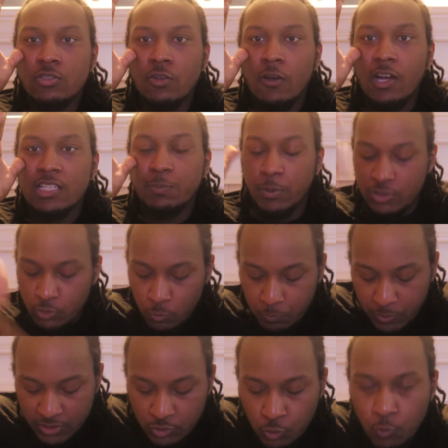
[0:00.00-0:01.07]
on drugs, but you
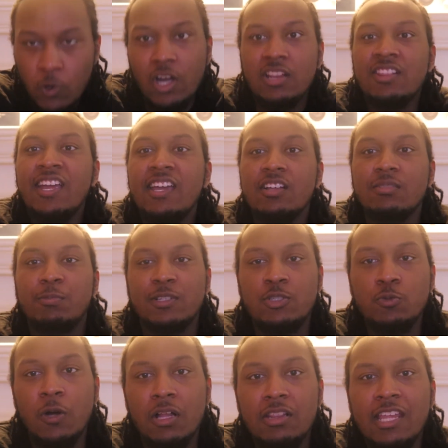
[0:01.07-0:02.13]
are
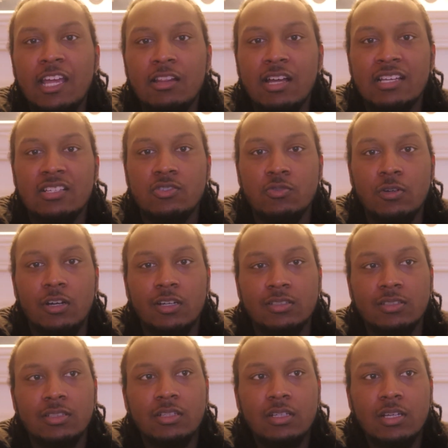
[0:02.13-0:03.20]
legalizing
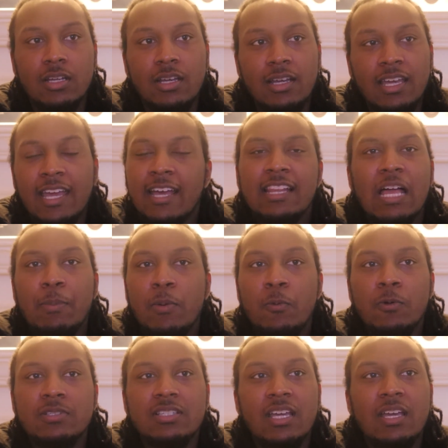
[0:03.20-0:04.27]
drugs, and a lot of
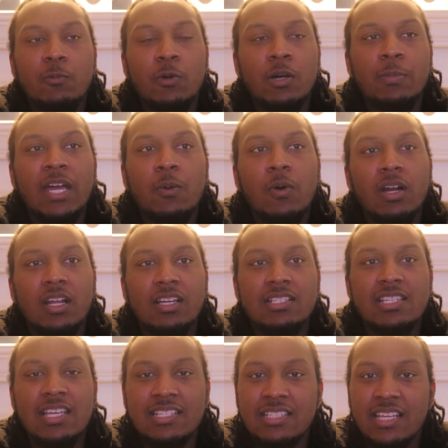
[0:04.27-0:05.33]
people will say, well, marijuana
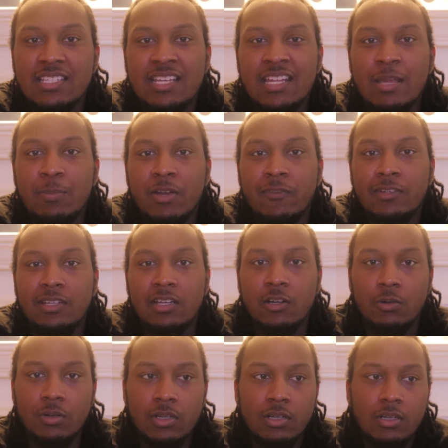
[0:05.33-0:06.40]
is not that big of a
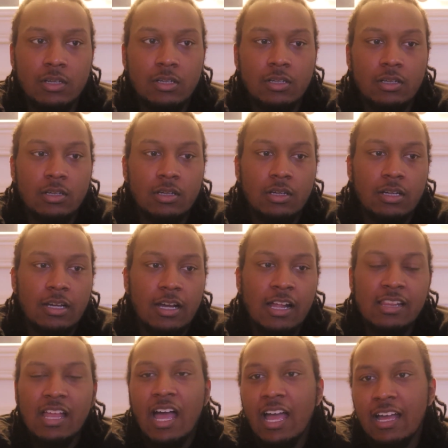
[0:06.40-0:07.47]
deal.
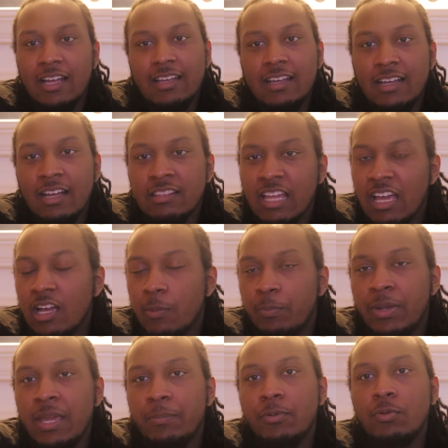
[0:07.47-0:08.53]
A lot of
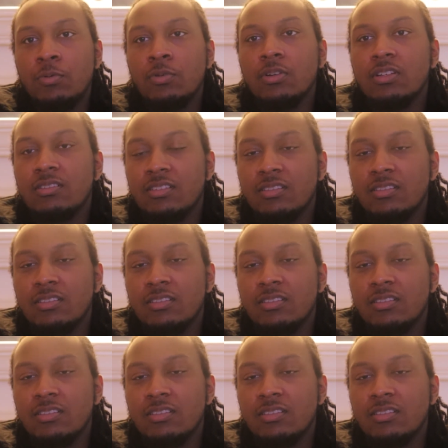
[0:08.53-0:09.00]
people